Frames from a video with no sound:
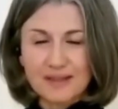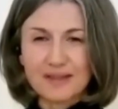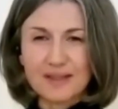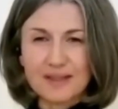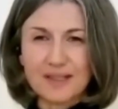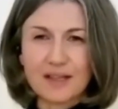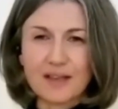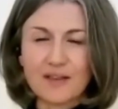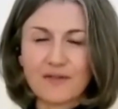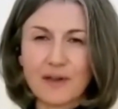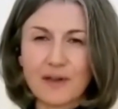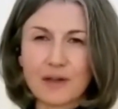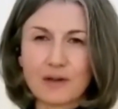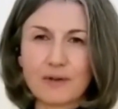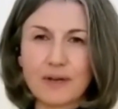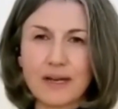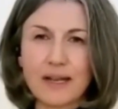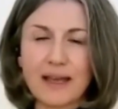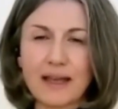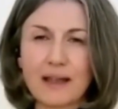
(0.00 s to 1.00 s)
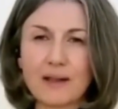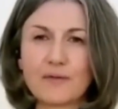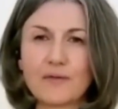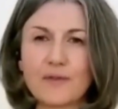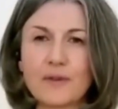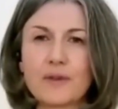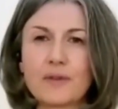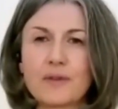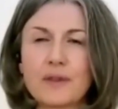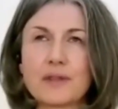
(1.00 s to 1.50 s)
that I found really
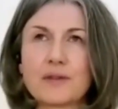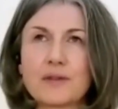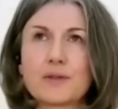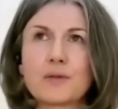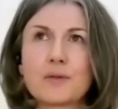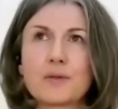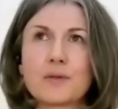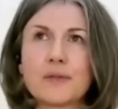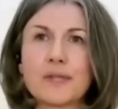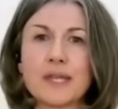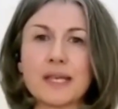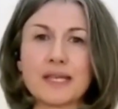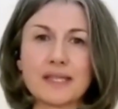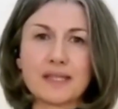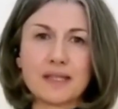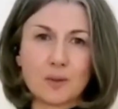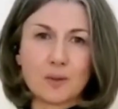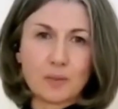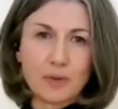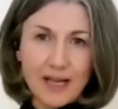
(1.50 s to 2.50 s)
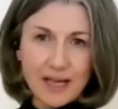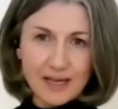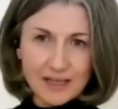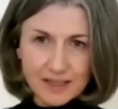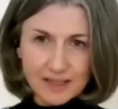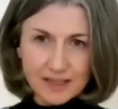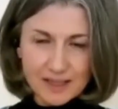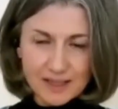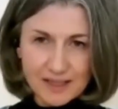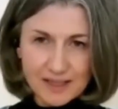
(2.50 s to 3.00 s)
helpful, were the tools I still
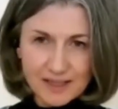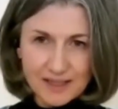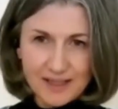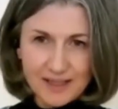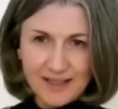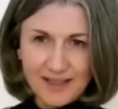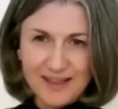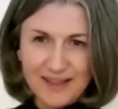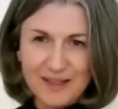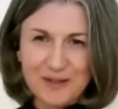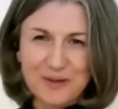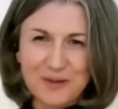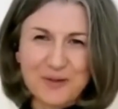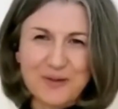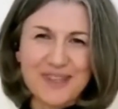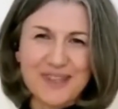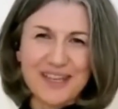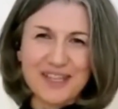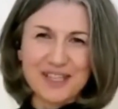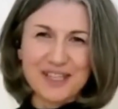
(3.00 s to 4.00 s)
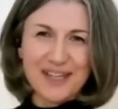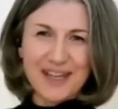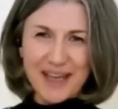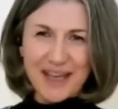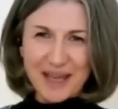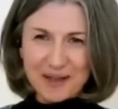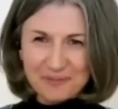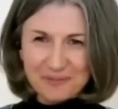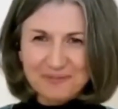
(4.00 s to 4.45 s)
practice, the tools I share.